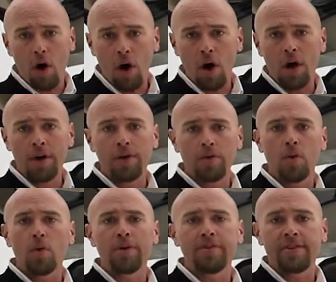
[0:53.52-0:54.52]
on,
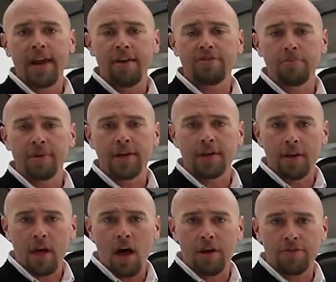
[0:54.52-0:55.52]
nor does it have to be
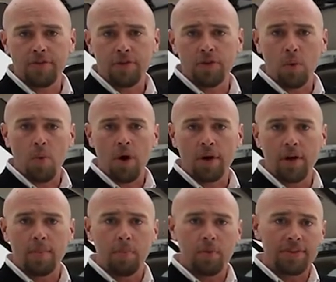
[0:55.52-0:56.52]
unlocked for you to walk
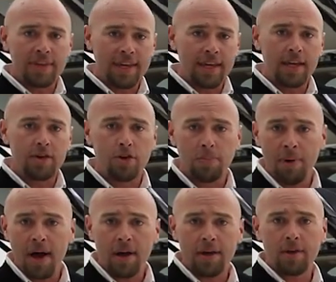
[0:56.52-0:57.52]
up with key in your
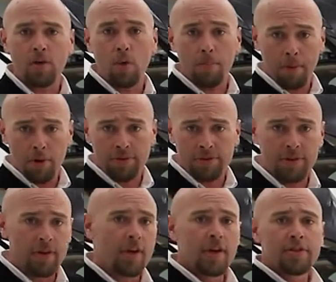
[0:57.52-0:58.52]
pocket or
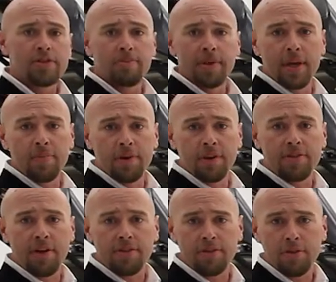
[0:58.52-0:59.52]
person to be able to
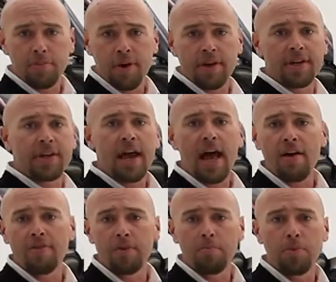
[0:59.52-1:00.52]
touch the button and
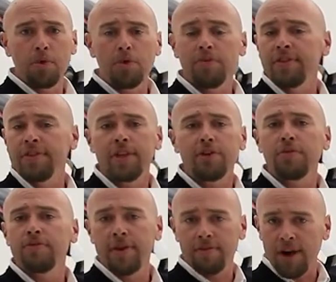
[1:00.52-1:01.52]
have it move, and then
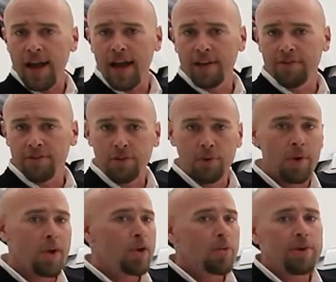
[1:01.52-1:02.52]
you've never had to
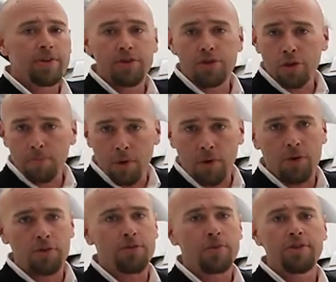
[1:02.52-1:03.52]
reach in your
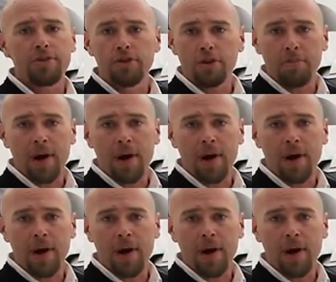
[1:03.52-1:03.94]
purse, reach in your